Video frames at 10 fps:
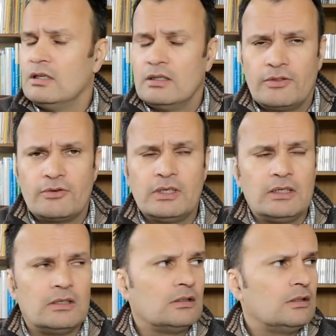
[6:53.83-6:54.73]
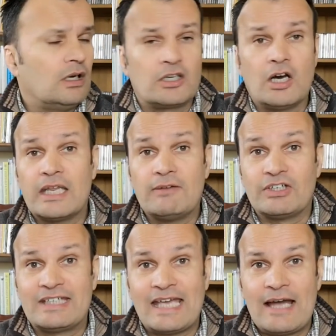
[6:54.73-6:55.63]
3. I can't
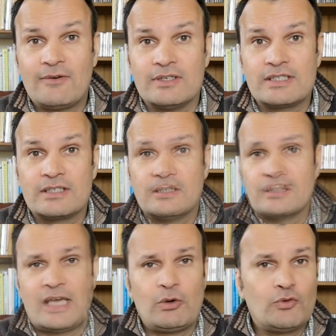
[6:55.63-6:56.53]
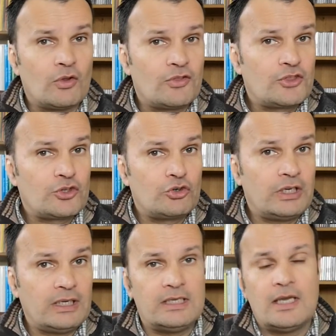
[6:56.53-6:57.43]
even count. So now we've got
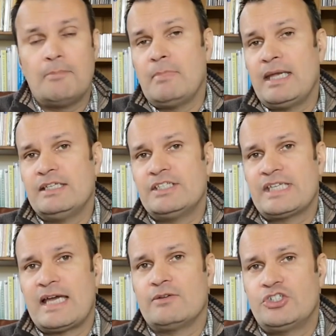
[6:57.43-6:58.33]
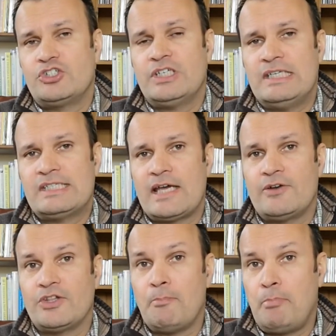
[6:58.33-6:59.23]
3 main sounds, tricky
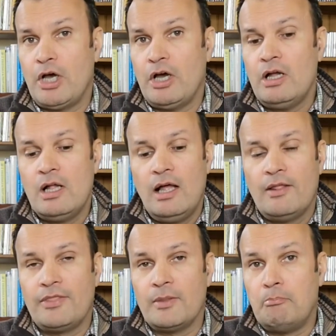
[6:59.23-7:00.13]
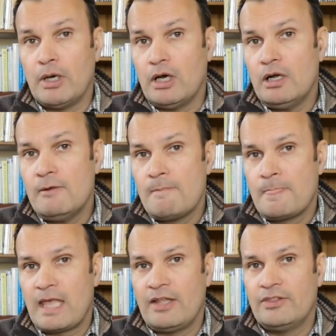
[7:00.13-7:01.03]
sound. The p, the b,
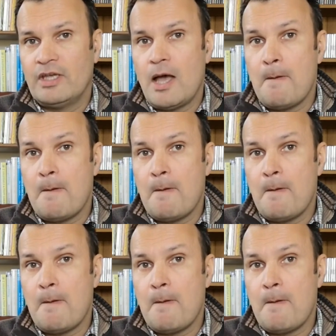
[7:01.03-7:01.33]
and the